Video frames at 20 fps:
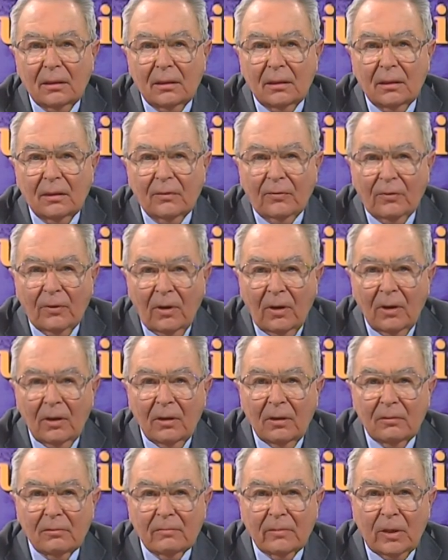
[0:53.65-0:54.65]
If
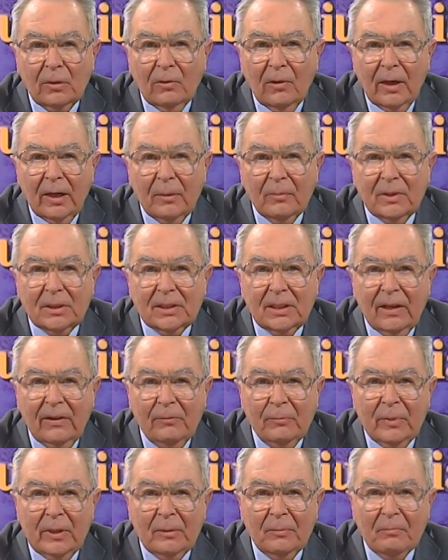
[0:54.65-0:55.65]
all requirements
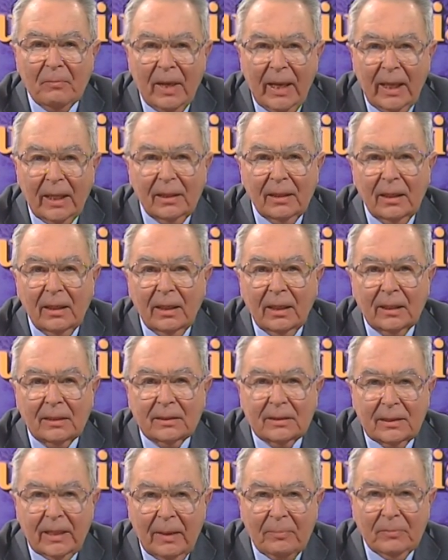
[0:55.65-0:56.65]
have been met
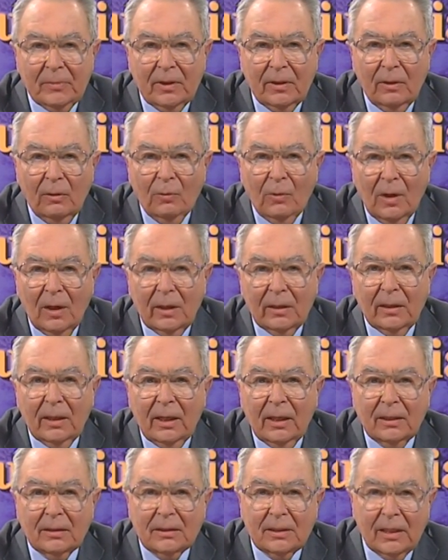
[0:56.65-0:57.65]
except the one
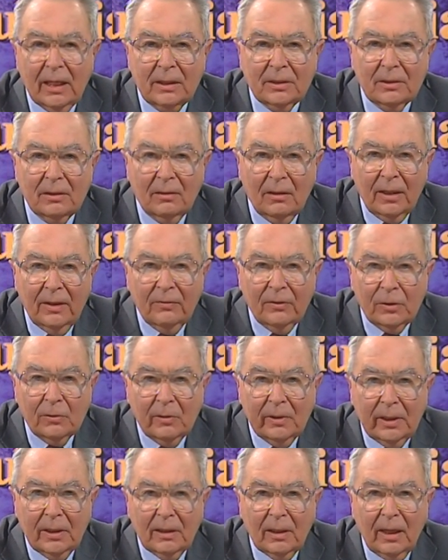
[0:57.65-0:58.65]
in section
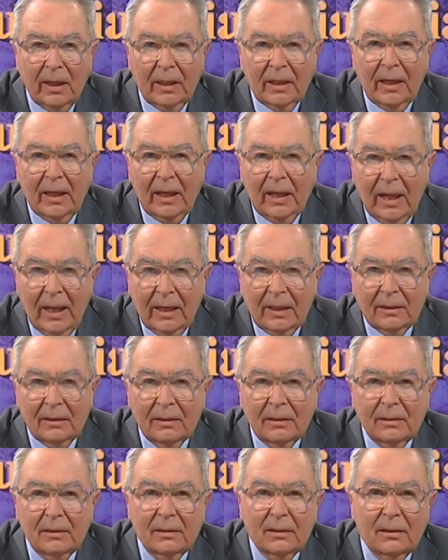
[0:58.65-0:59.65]
1129A8,
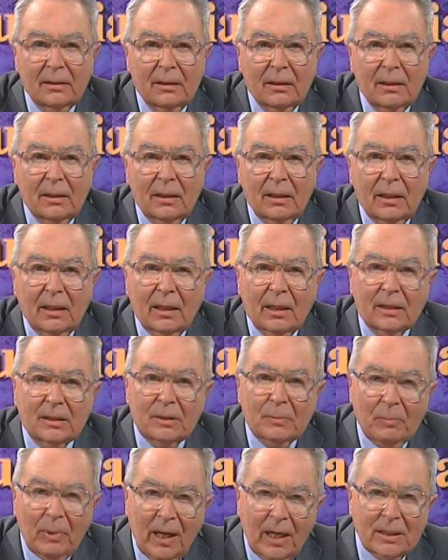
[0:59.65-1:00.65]

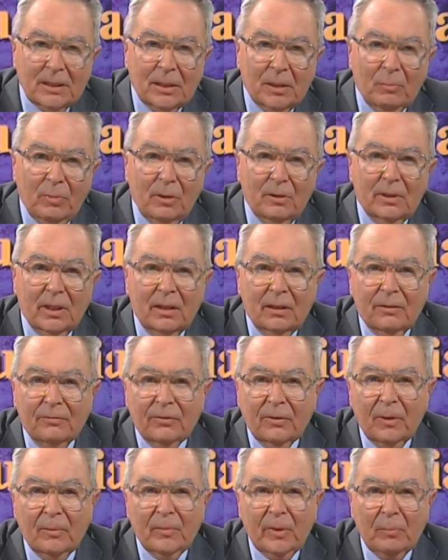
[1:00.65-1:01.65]
it's possible to
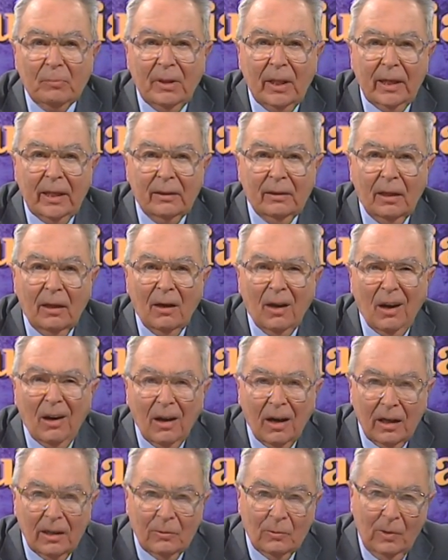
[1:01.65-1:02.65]
confirm the plan the
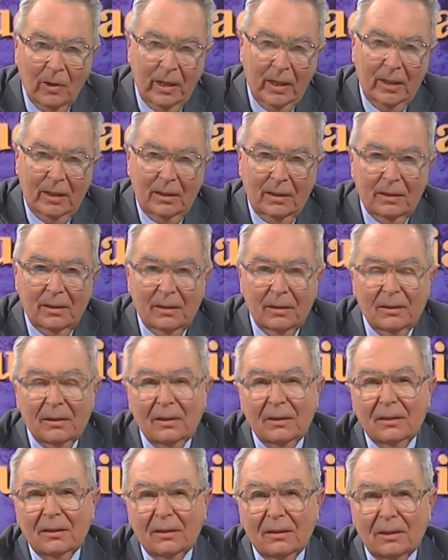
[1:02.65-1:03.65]
hard way.
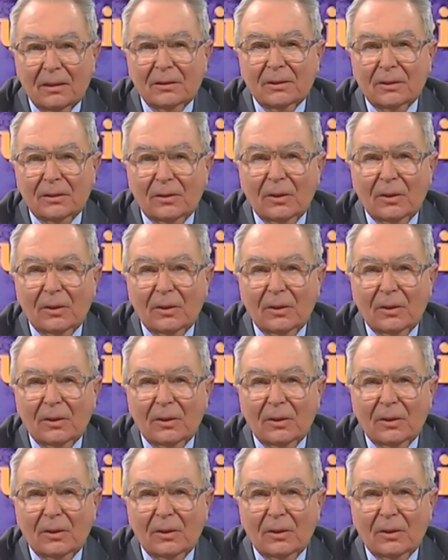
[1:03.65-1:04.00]
This is